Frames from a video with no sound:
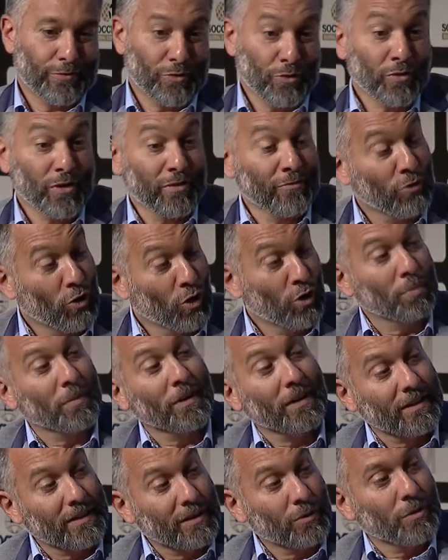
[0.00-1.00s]
your involvement
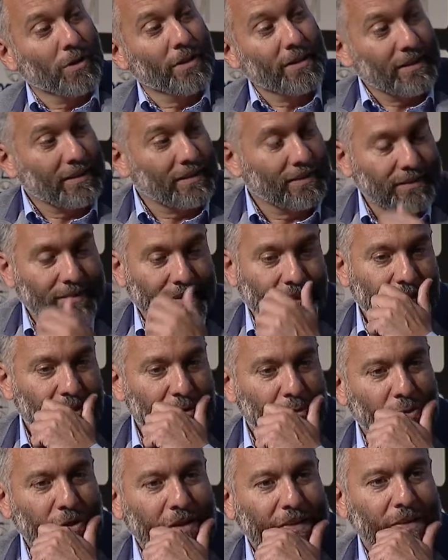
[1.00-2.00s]
and the way that, that
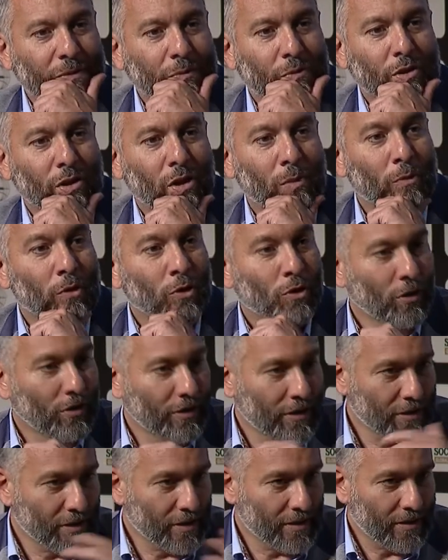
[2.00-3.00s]
is working with Common Goal,
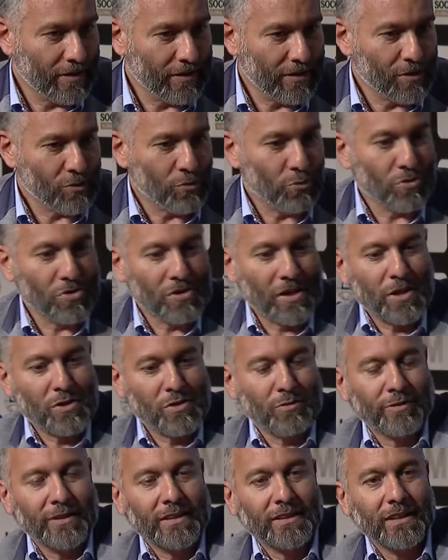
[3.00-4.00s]
the, the, the success
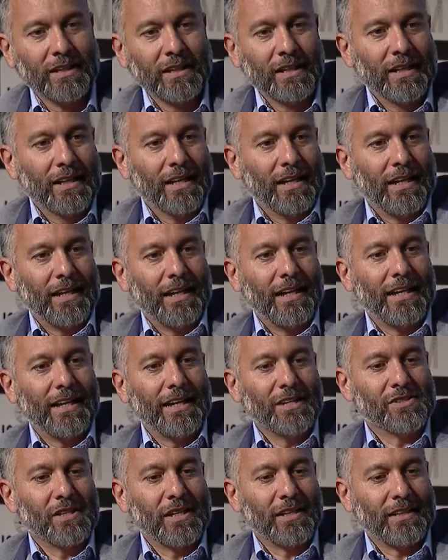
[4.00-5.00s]
of it, uh,
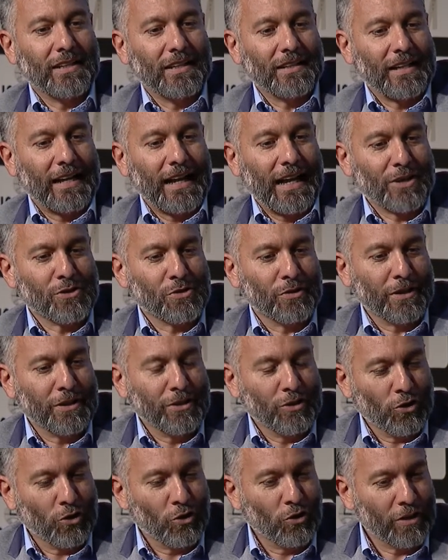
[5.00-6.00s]
is that actually
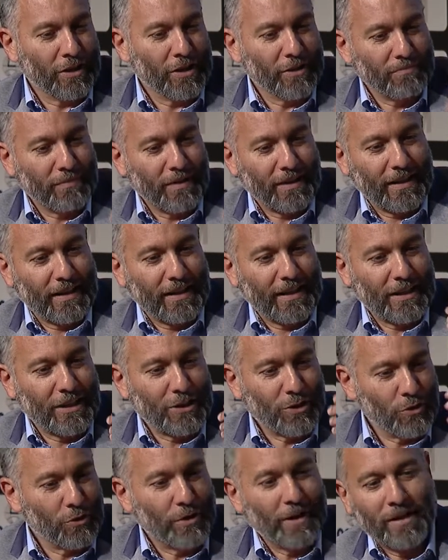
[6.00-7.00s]
not only uh,
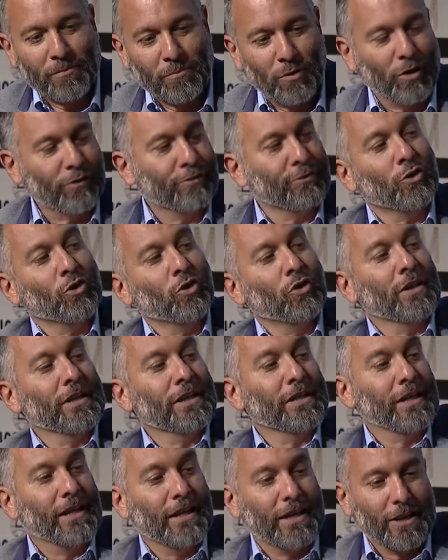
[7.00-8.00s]
you get involved, not
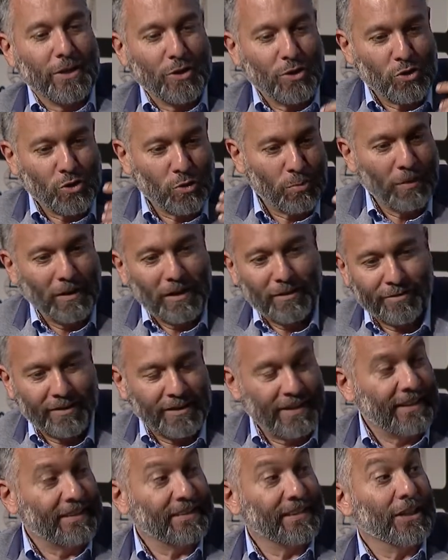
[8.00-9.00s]
only you believe in
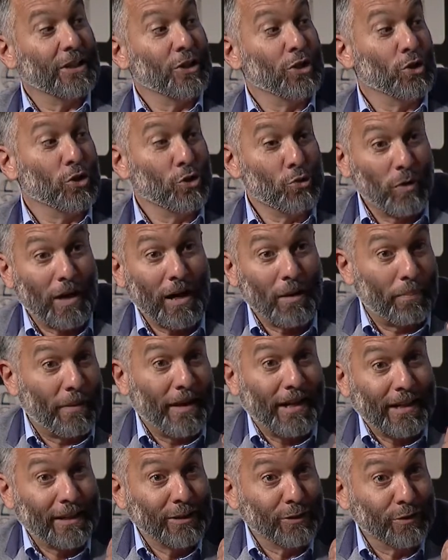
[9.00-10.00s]
it, you are
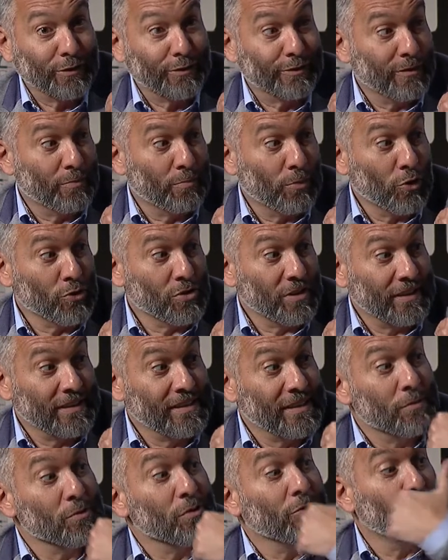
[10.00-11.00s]
part of the project in
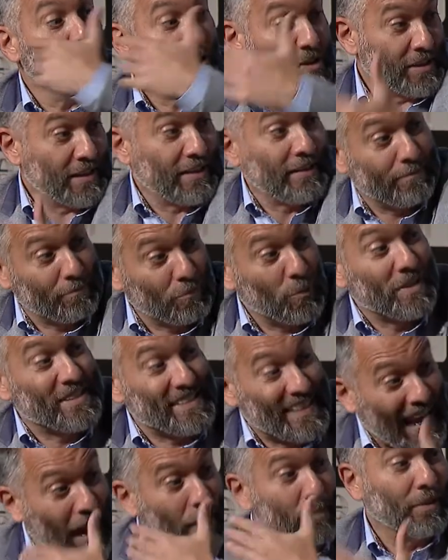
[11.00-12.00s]
terms of what's, what's
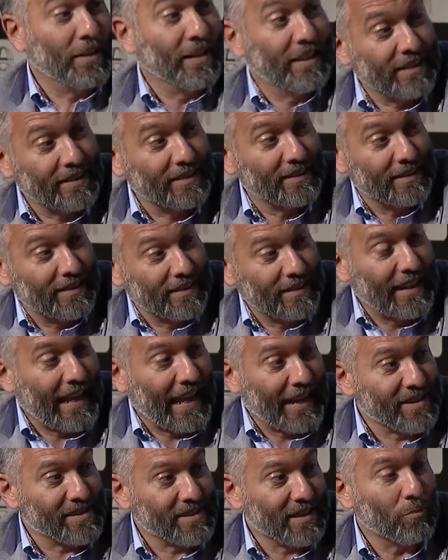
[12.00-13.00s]
happening
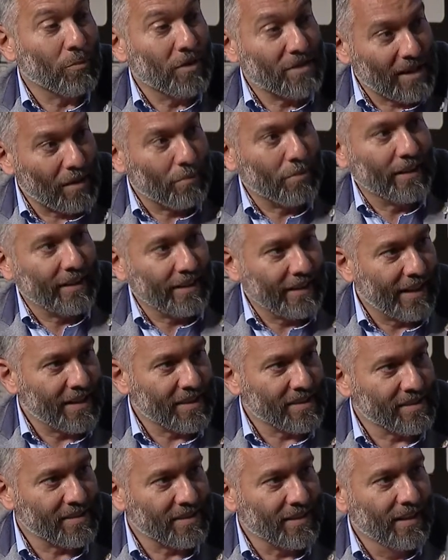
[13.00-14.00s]
next. And what's happening
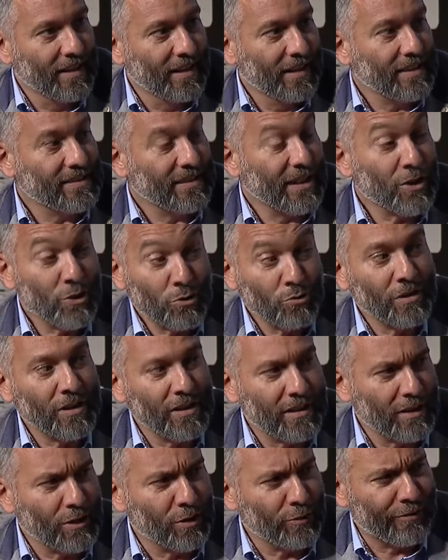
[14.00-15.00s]
next is that you
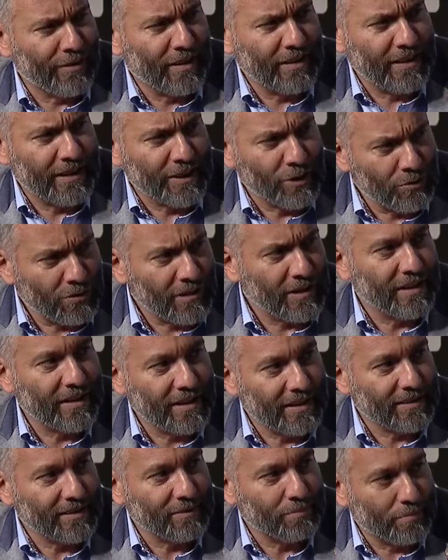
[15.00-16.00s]
needed, you felt that you
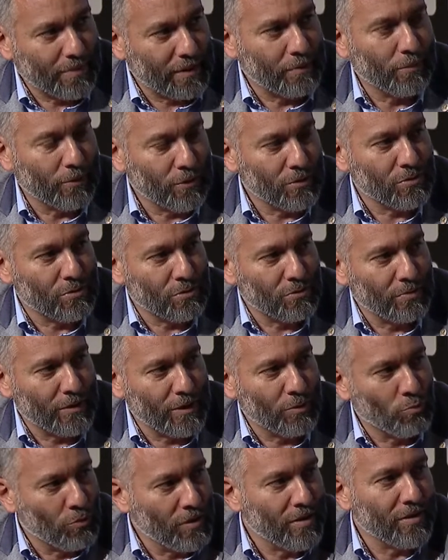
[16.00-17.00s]
needed people to be
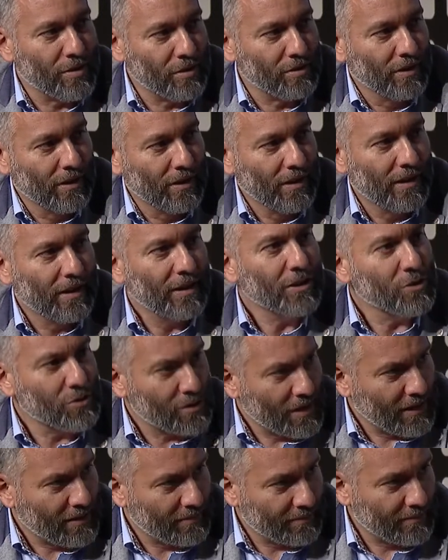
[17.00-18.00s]
with you. You
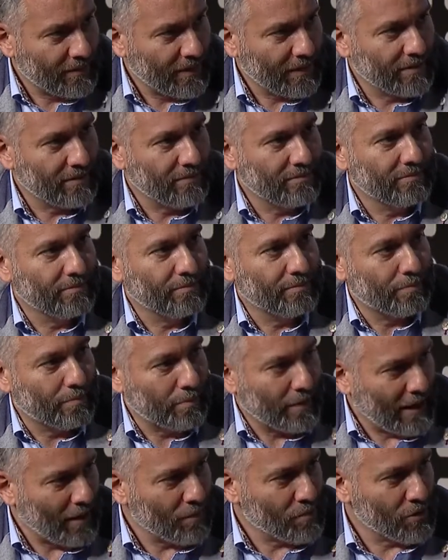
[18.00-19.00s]
said that
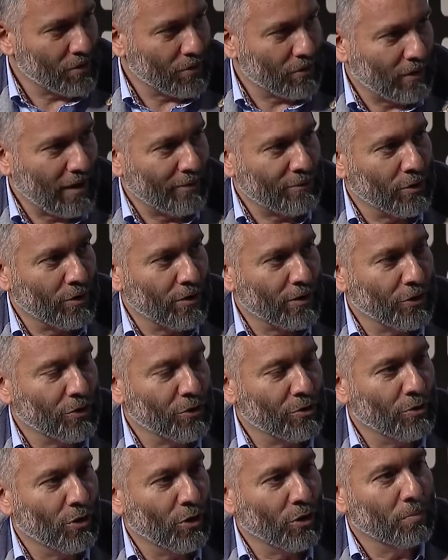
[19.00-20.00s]
perhaps you could have done it on
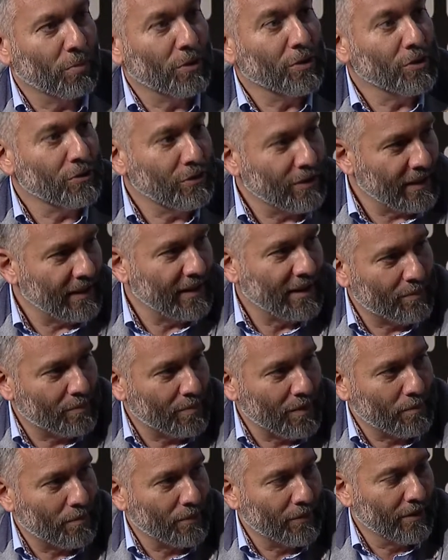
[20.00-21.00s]
your own, but you needed
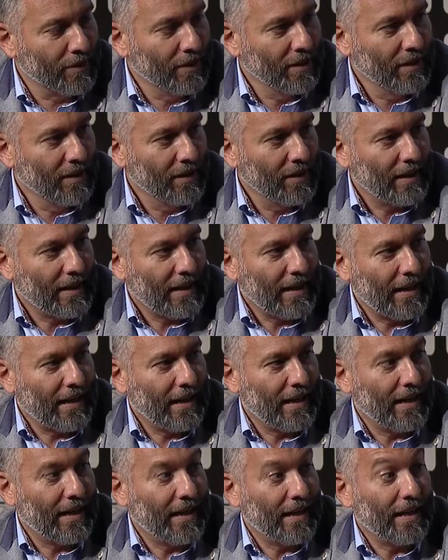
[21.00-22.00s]
people. Yeah.
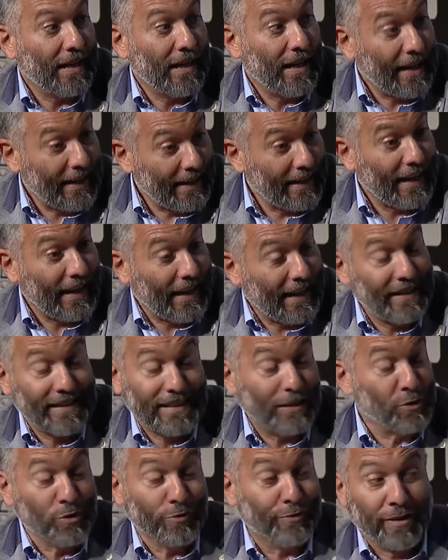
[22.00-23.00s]
Uh, and, and
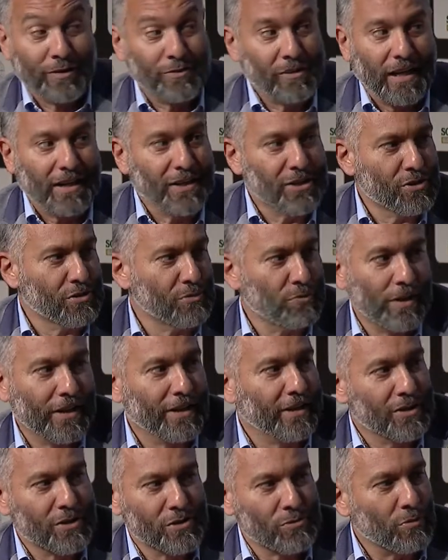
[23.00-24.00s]
you found that
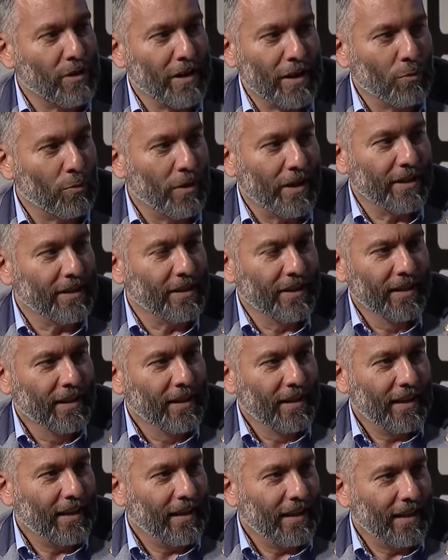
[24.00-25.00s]
straight, straight away.
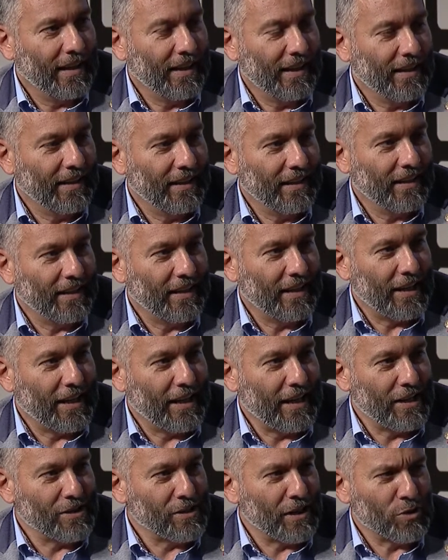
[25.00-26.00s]
Uh,
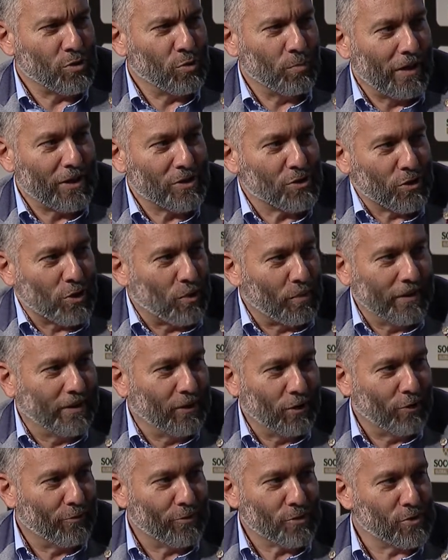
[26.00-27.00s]
is that too much coming
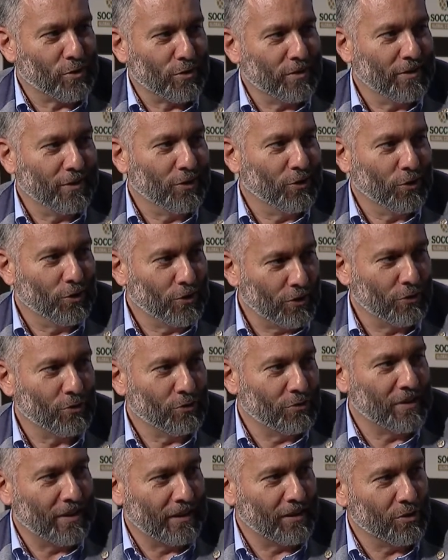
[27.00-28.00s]
all of a sudden, or you
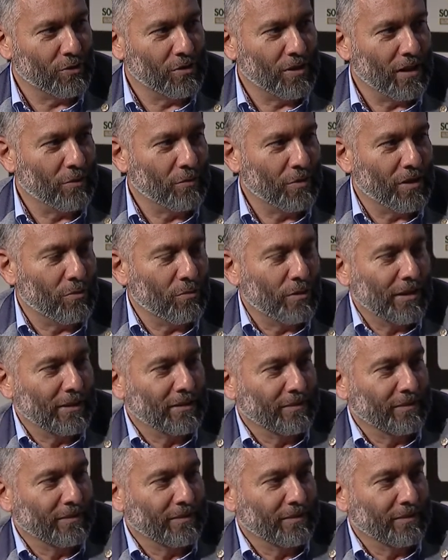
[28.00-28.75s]
you dealing no. with it well?